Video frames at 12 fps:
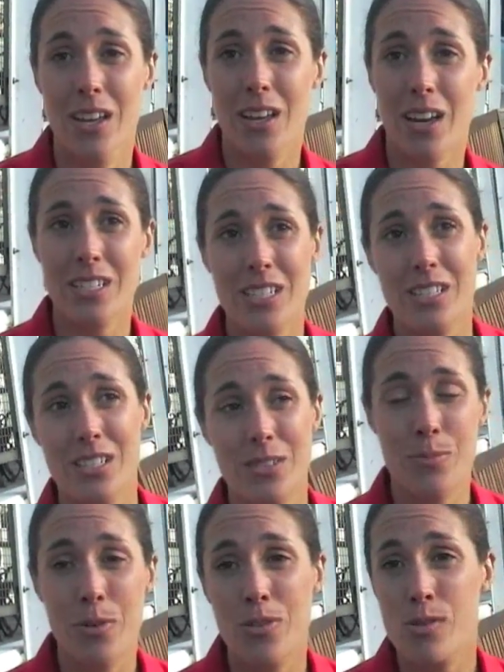I
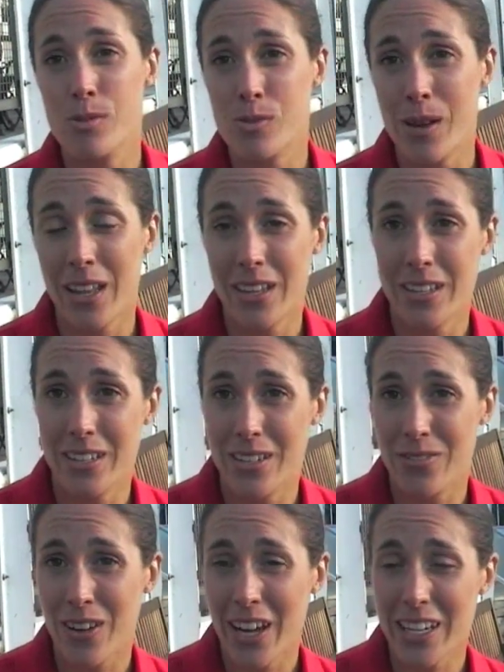didn't perform as well in the
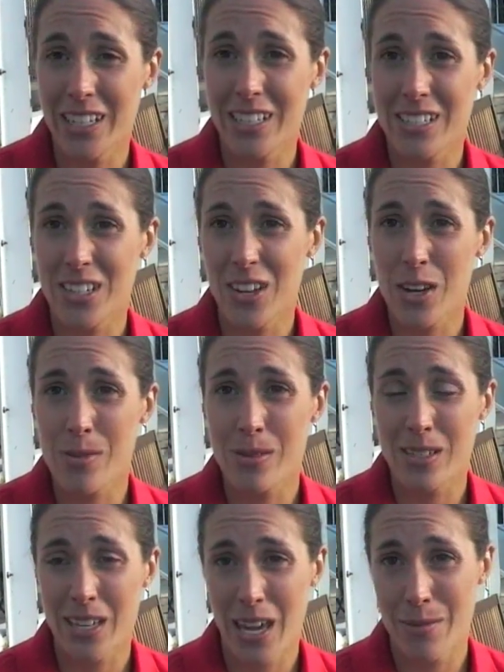final as I'd
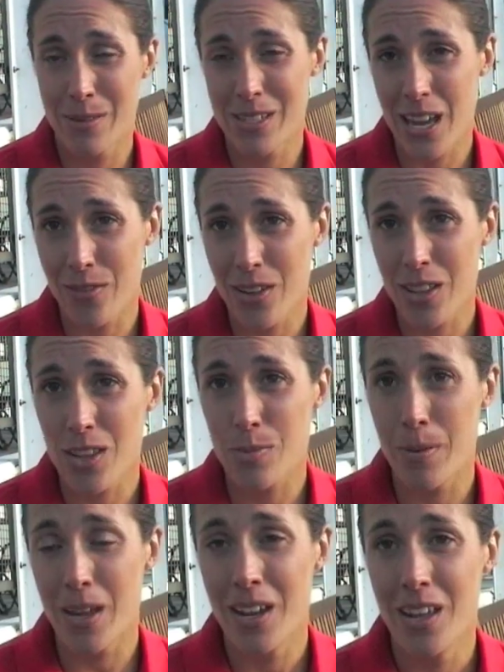hoped and came 7th,
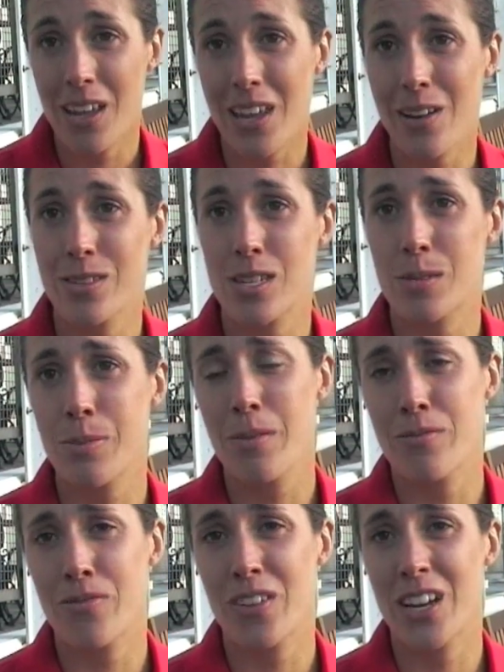but it was a
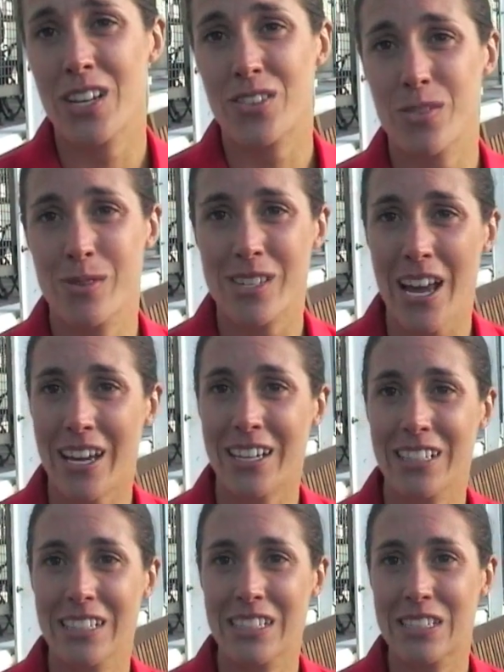sprint finish from
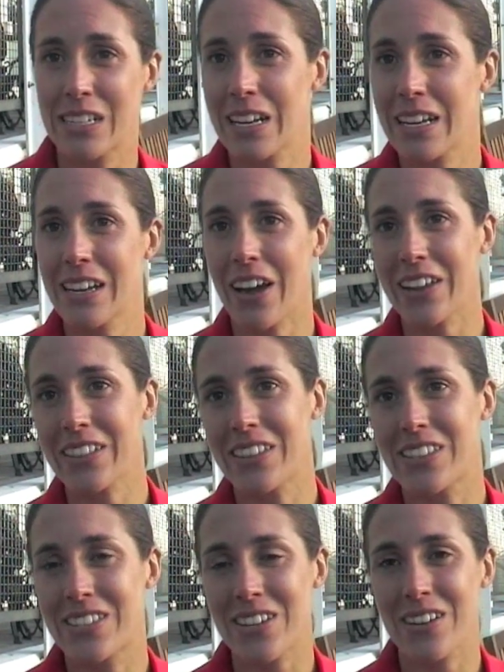2nd to 9th,
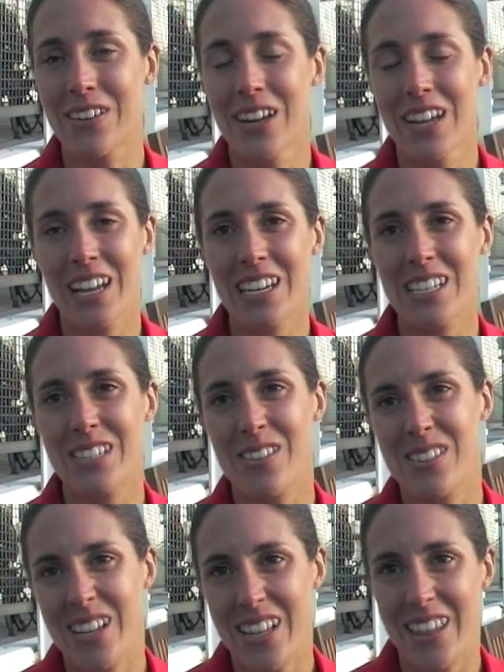so at least I
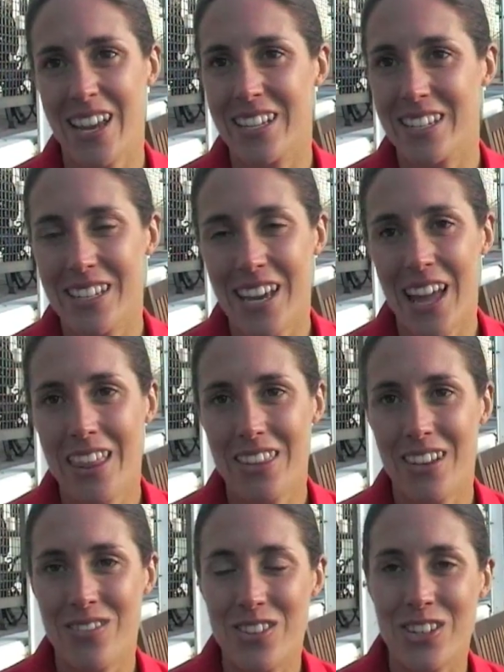was in there till the end.
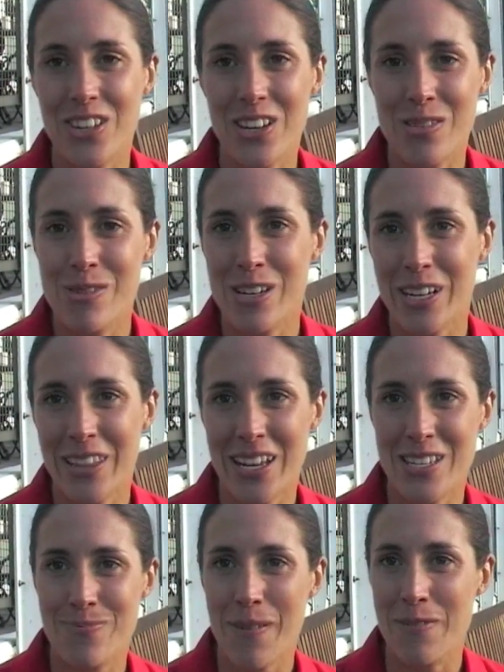I've just got to work on
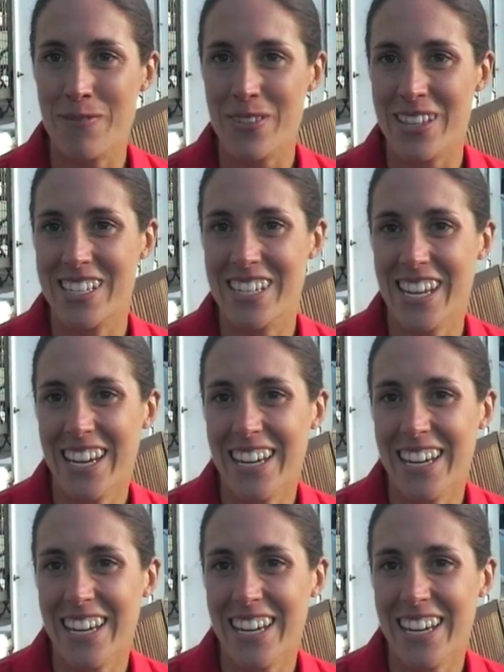that sprint for this year.